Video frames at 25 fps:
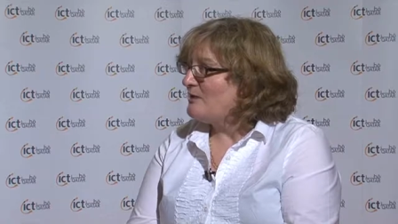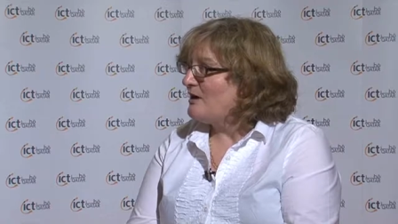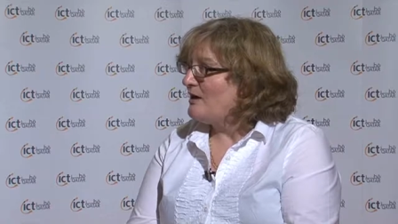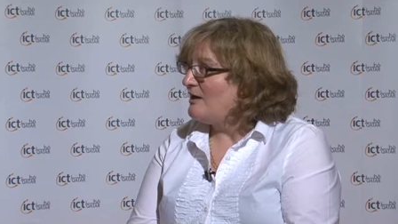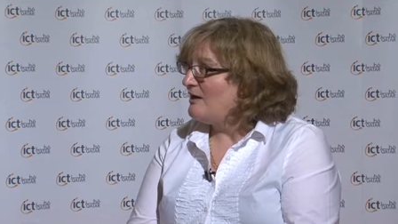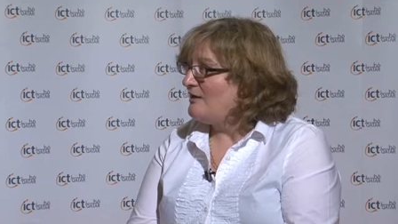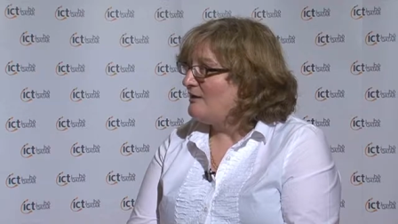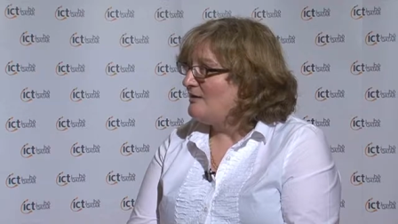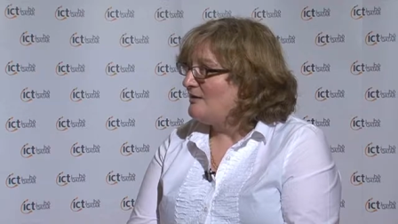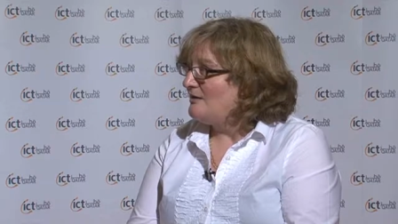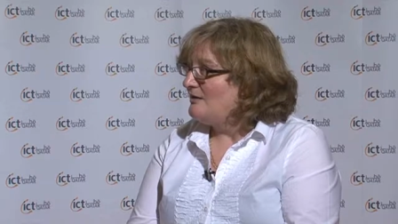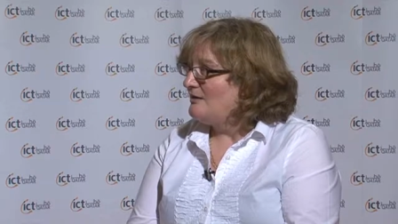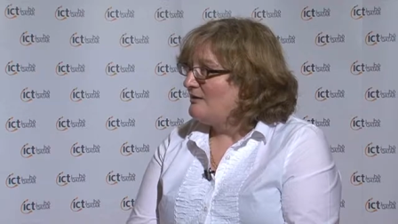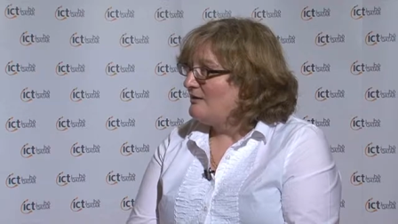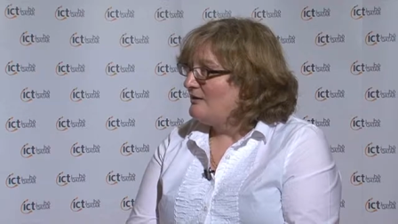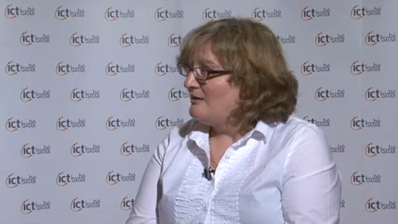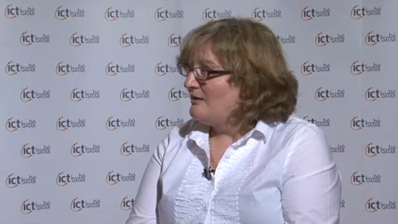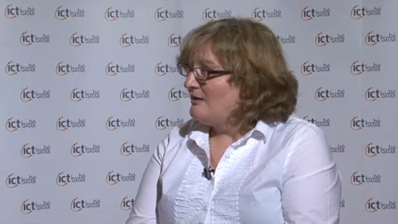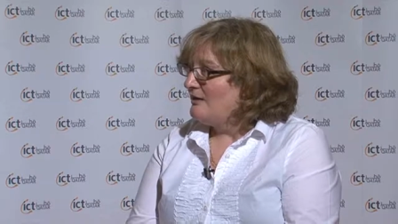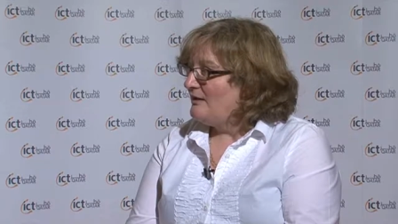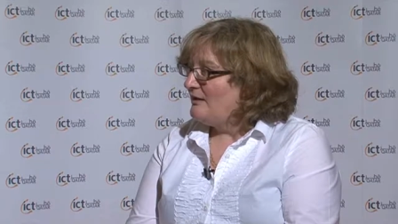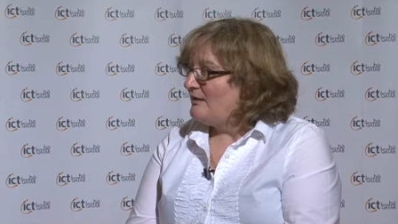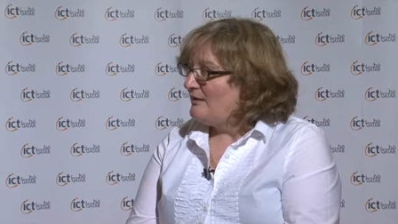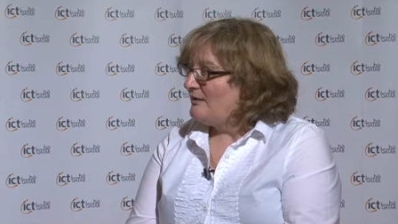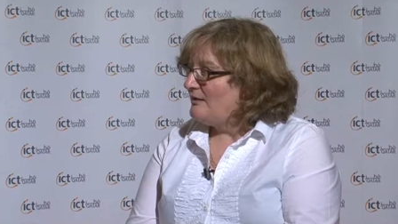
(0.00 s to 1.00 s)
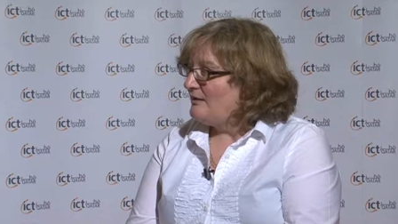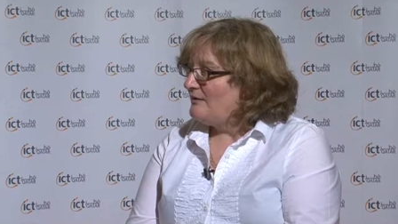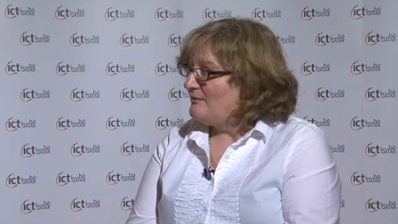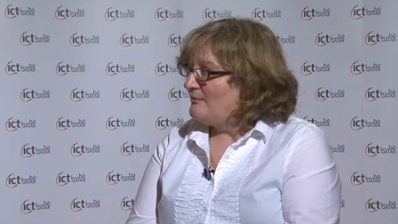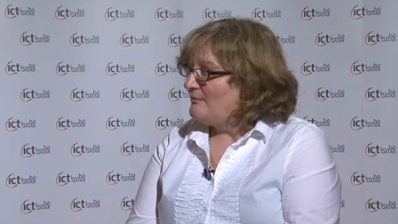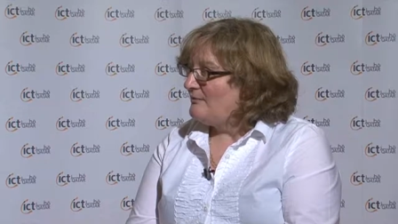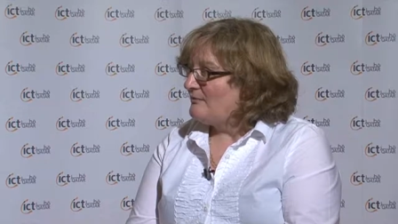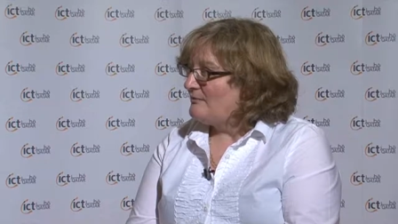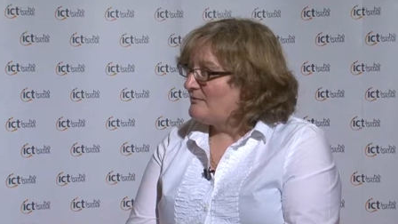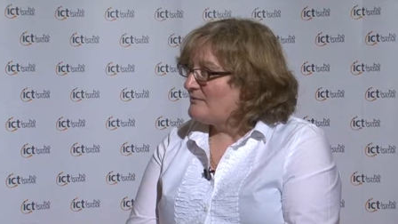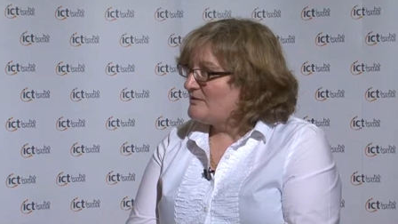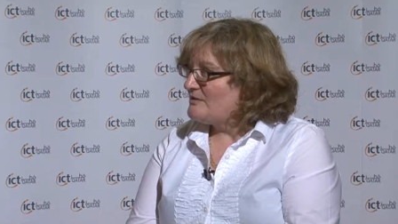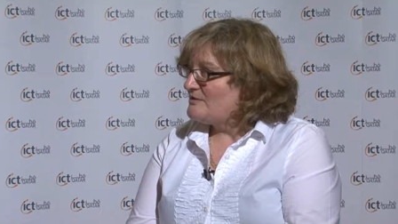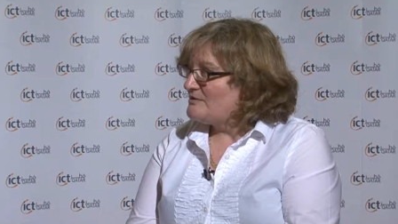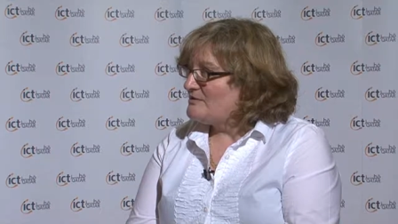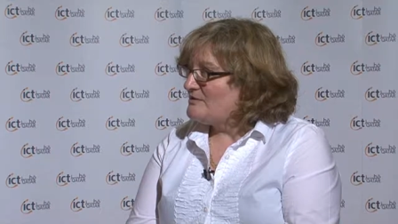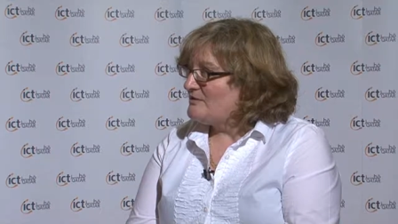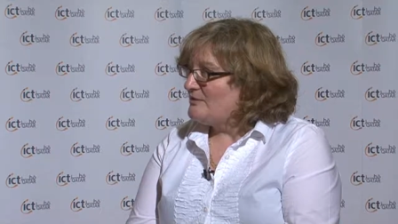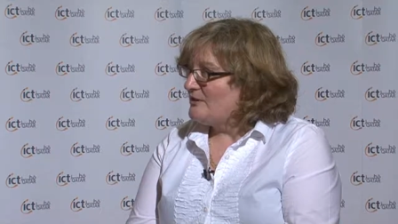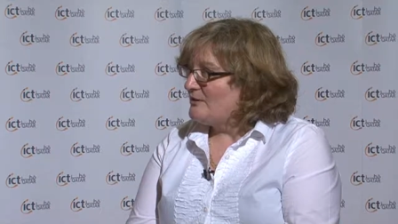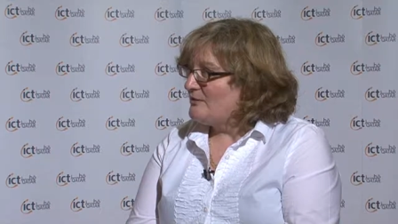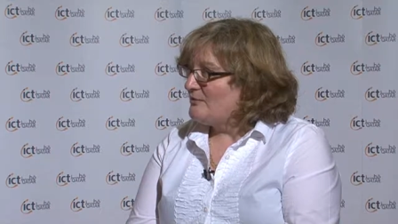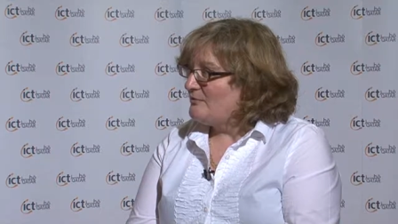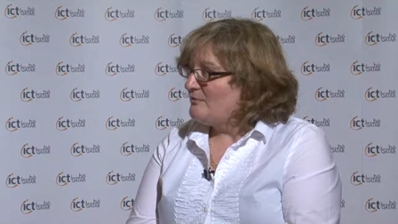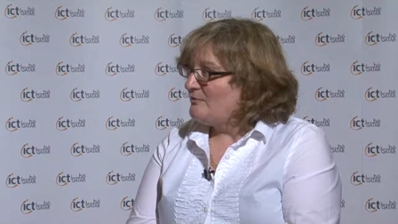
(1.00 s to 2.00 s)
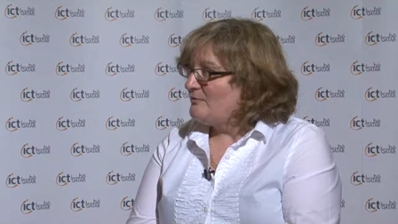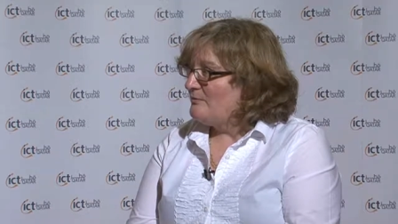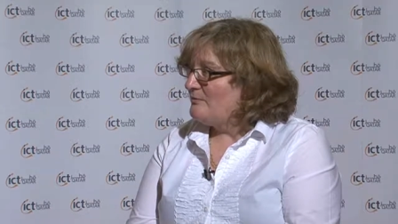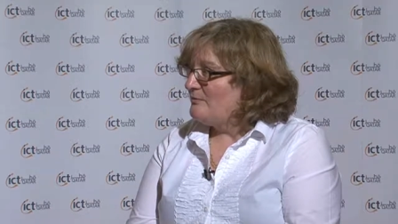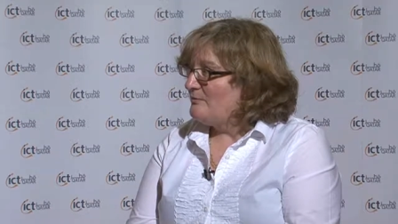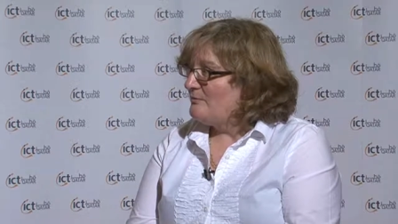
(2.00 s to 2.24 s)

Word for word: well. You know,